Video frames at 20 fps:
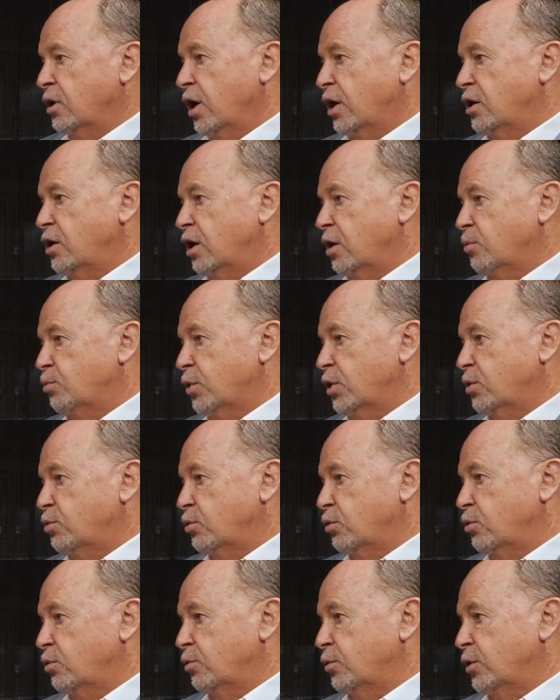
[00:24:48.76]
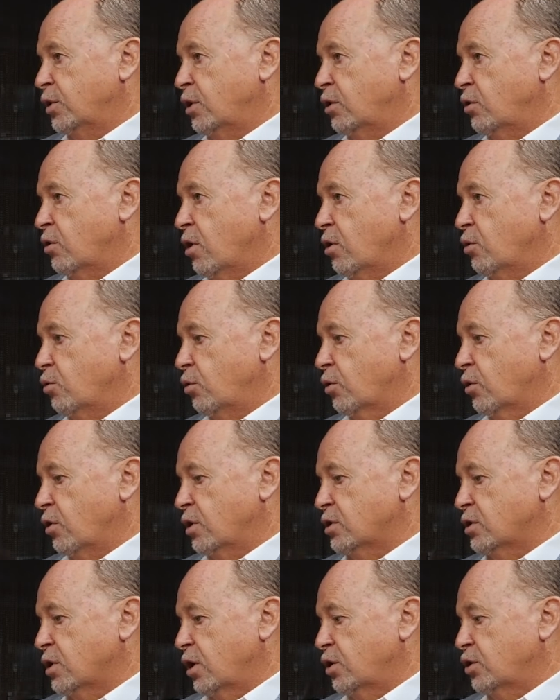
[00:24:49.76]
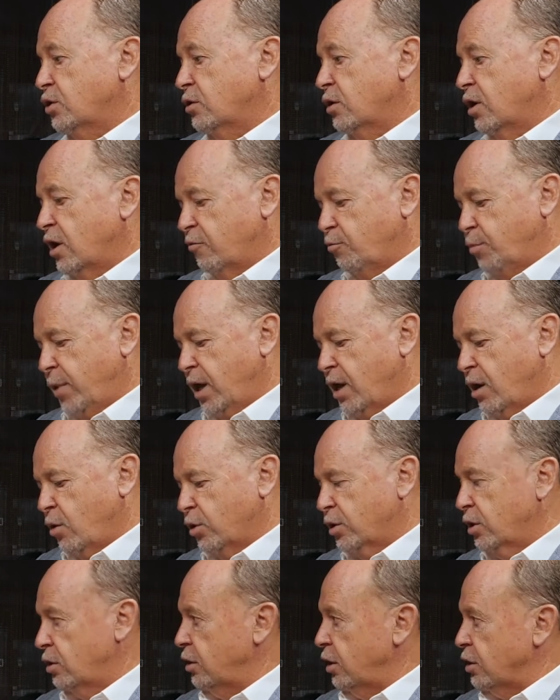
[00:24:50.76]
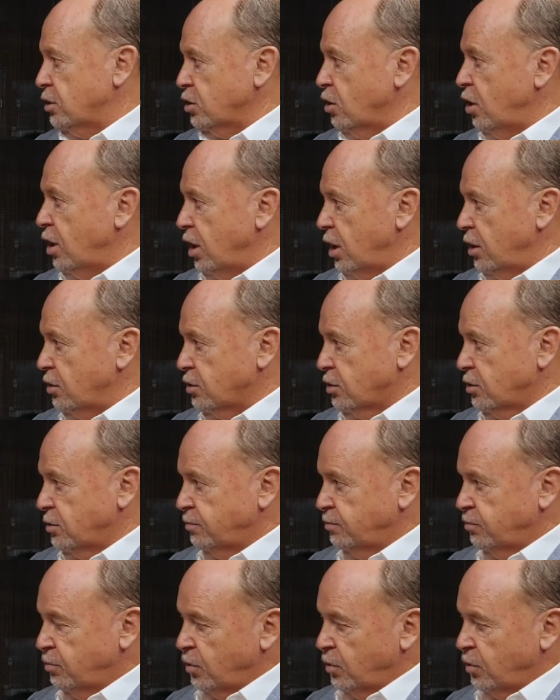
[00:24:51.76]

And you get people within your own organisation that have power within their silos.